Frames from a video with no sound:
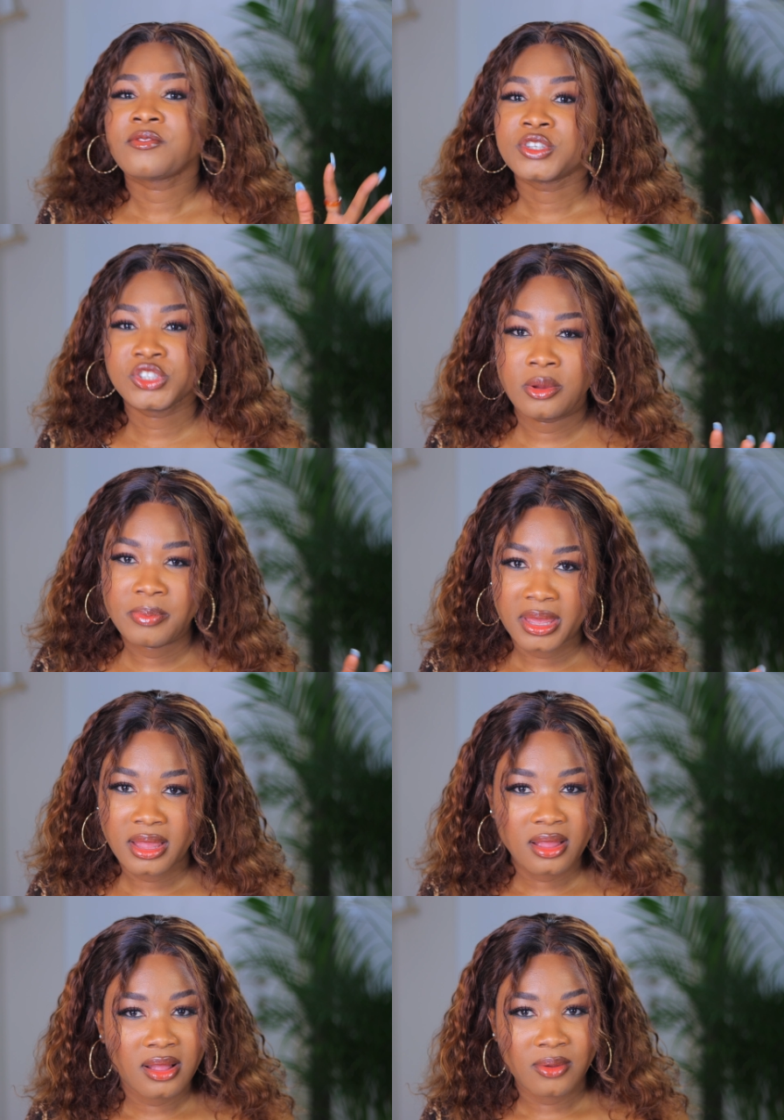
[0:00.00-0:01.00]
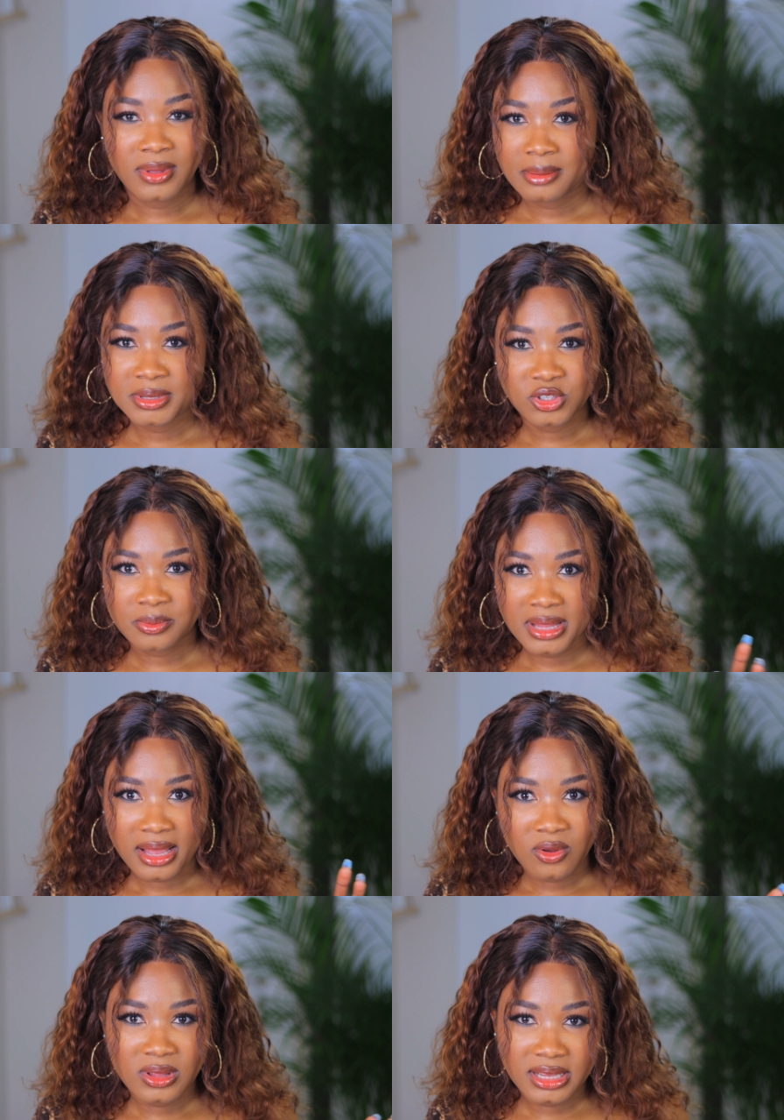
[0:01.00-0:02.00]
for shopping, when I mean shopping,
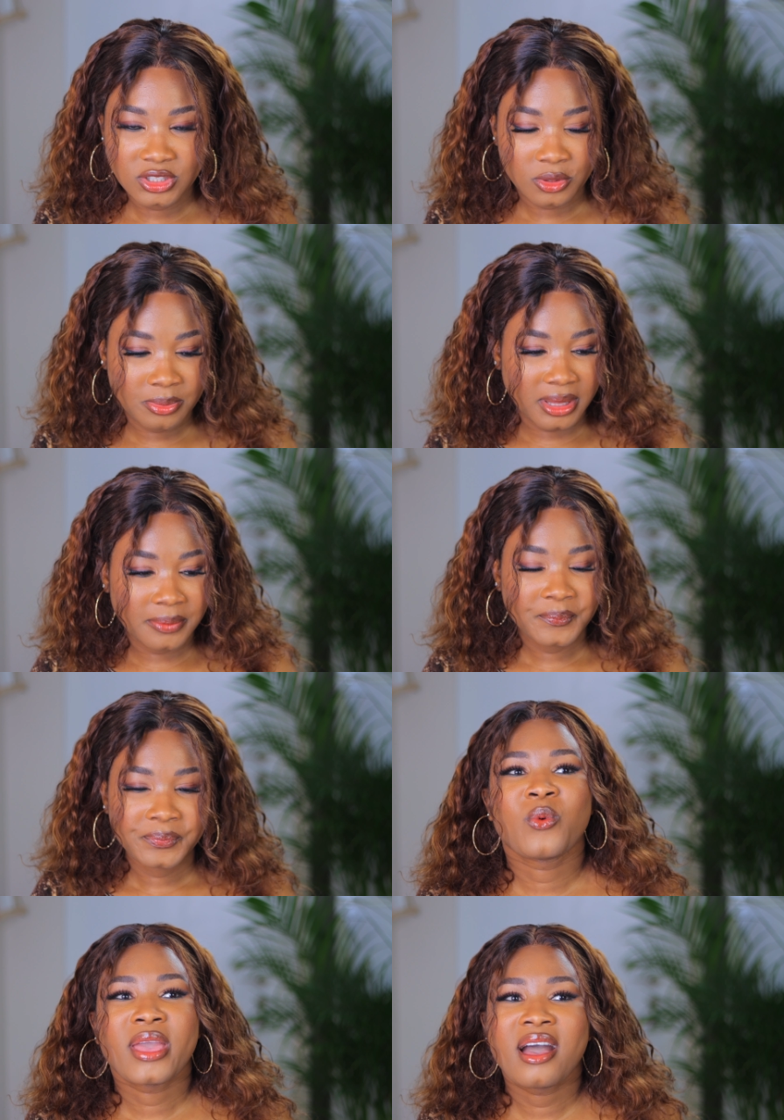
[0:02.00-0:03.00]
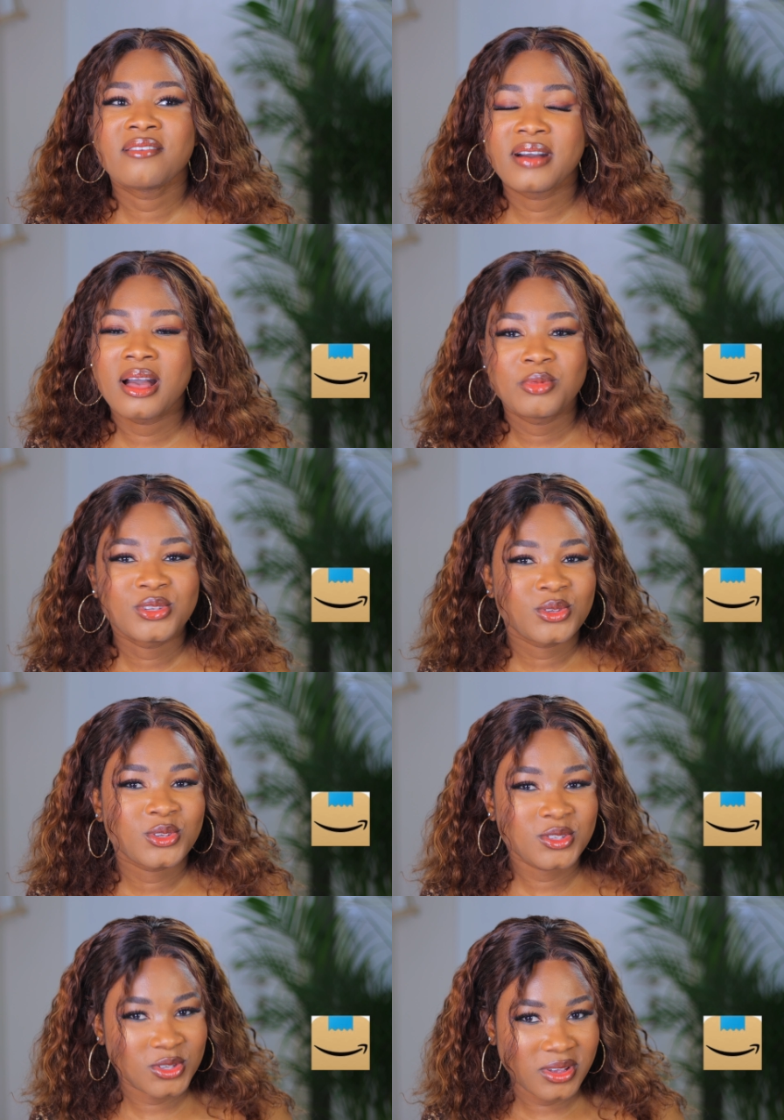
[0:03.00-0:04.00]
like online shopping, we have
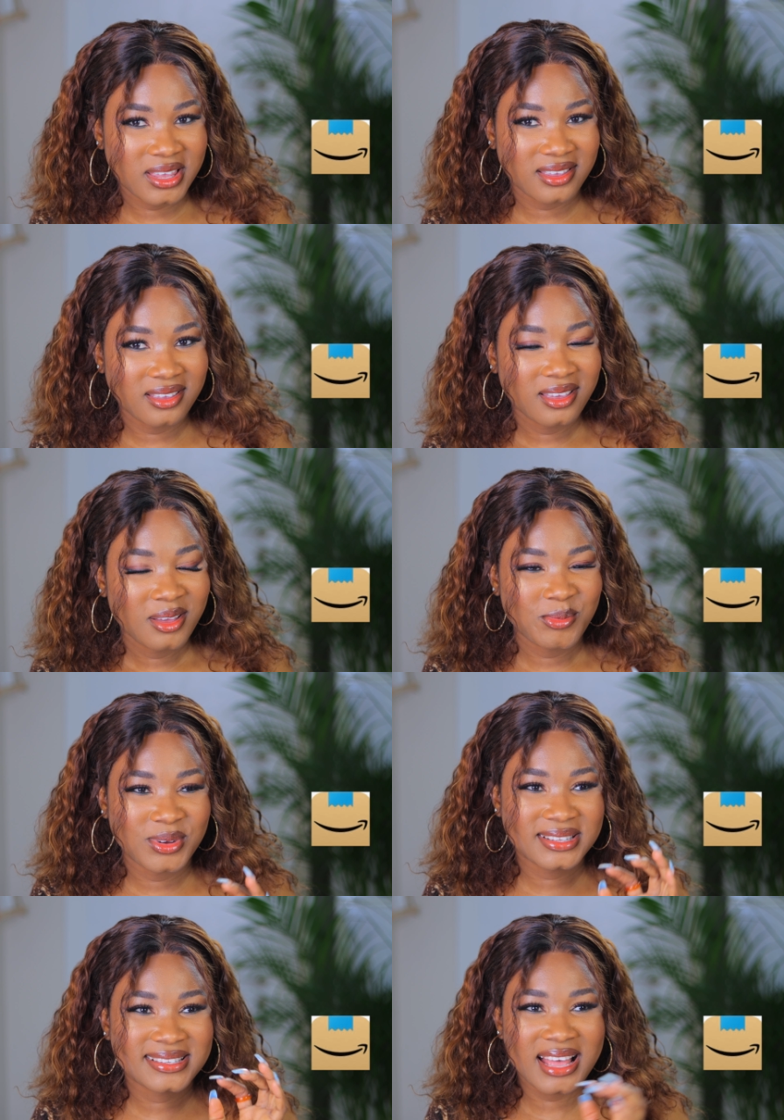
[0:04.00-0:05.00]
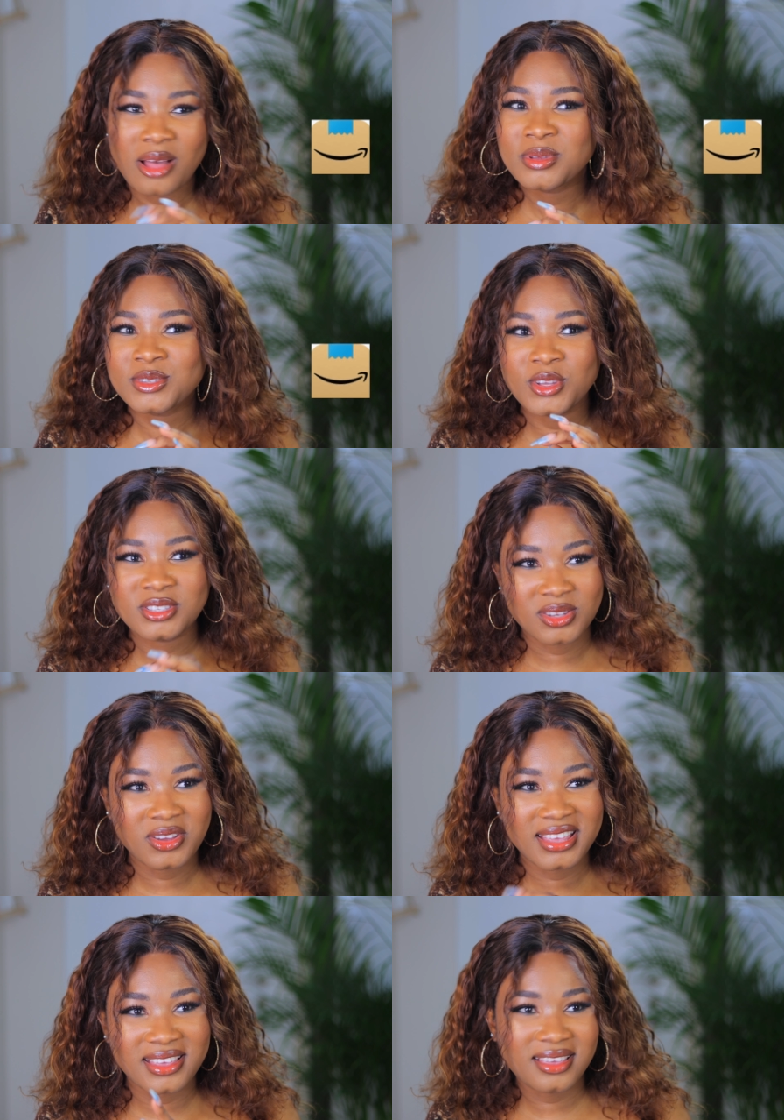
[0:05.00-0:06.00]
Amazon Turkey, but Amazon
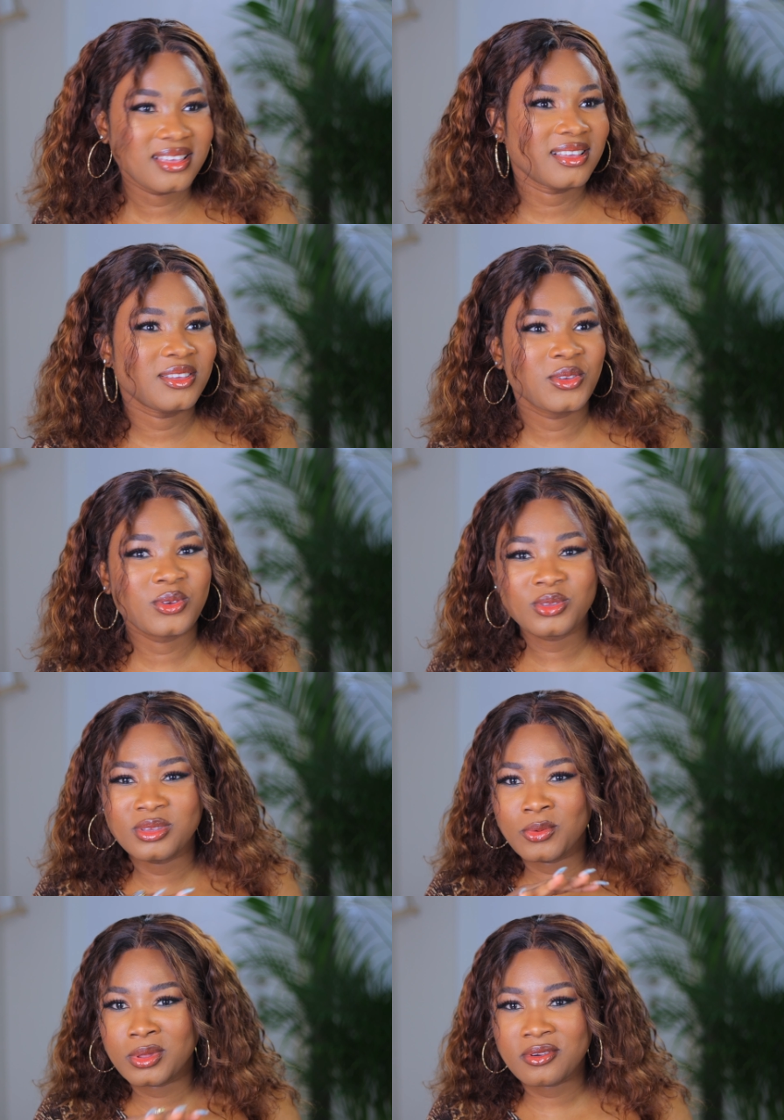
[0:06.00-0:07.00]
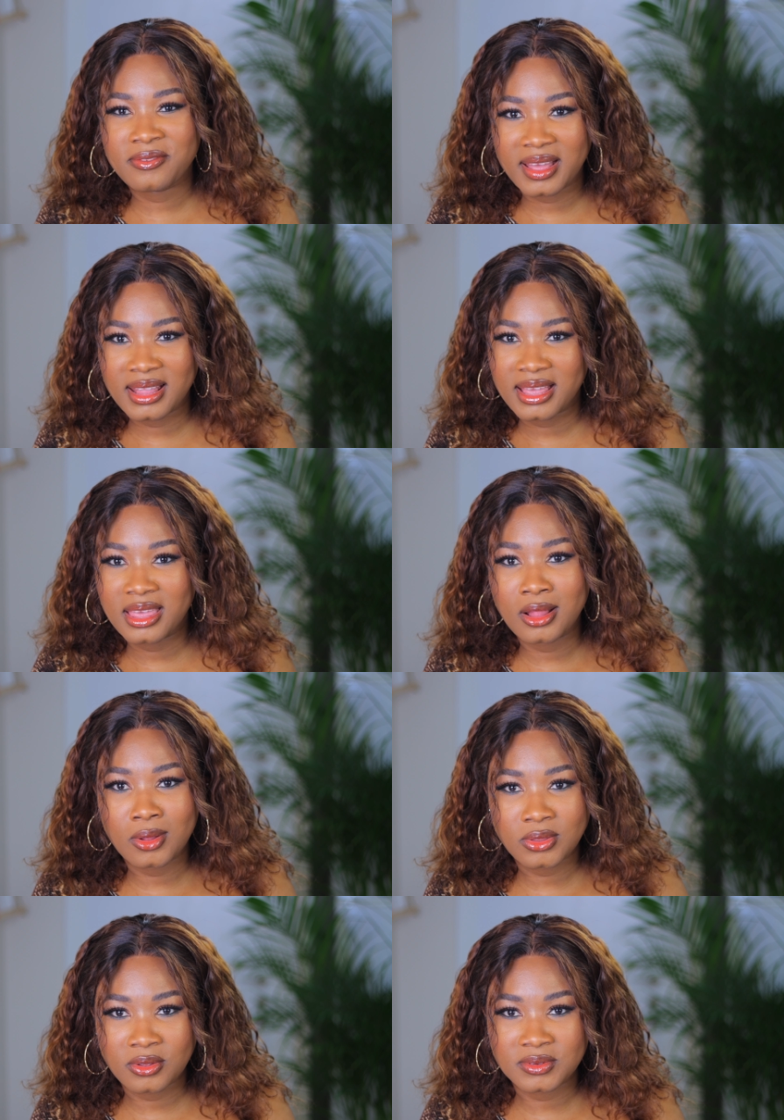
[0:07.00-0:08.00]
Turkey, you, you will not find like a
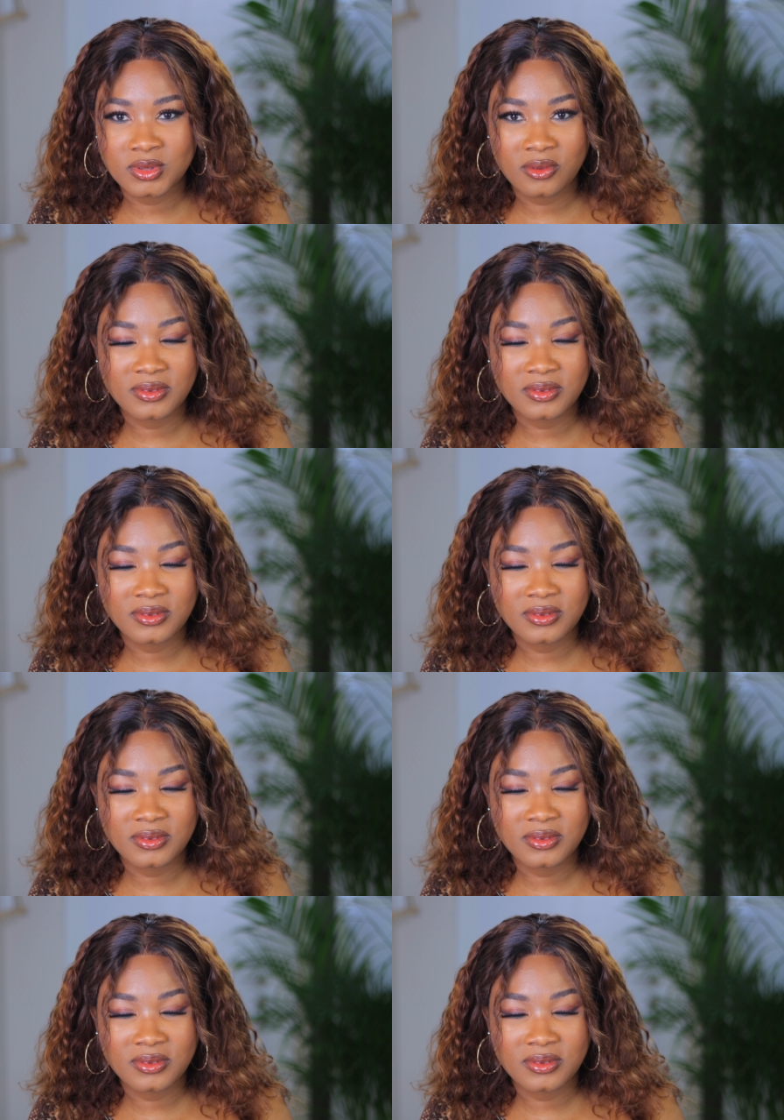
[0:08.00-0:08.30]
lot of stuff.